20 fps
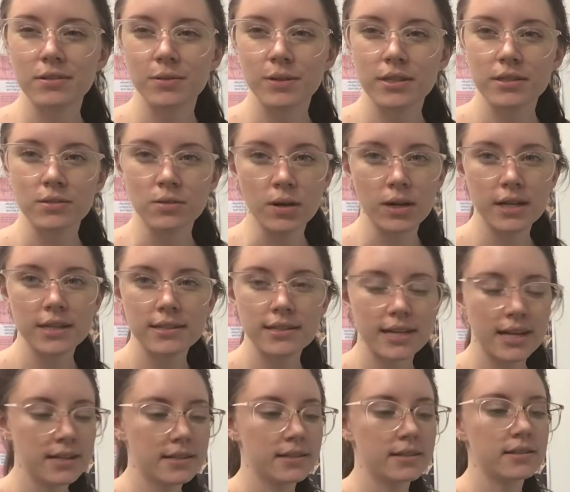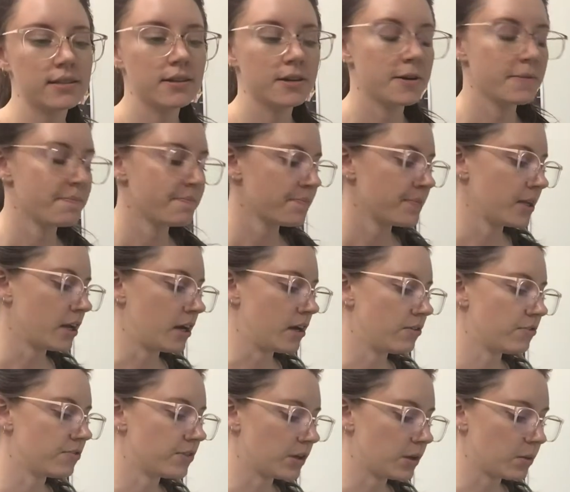It's not our standard
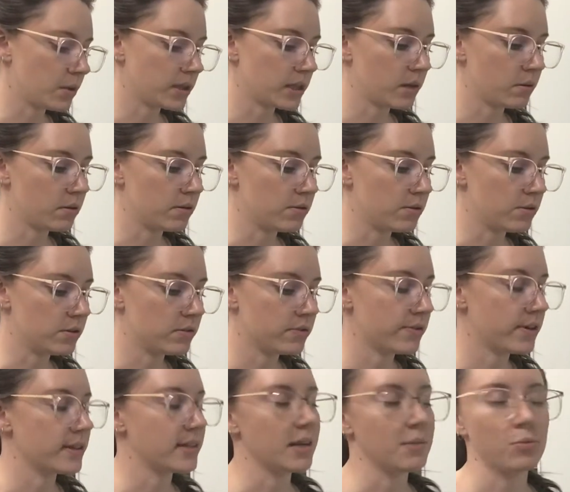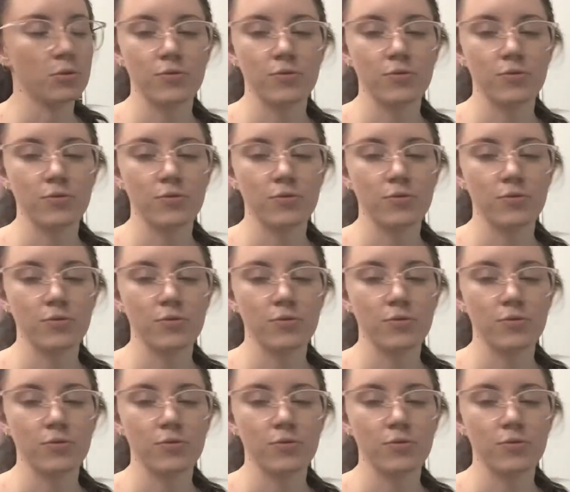fingerwork that we'd use, for example,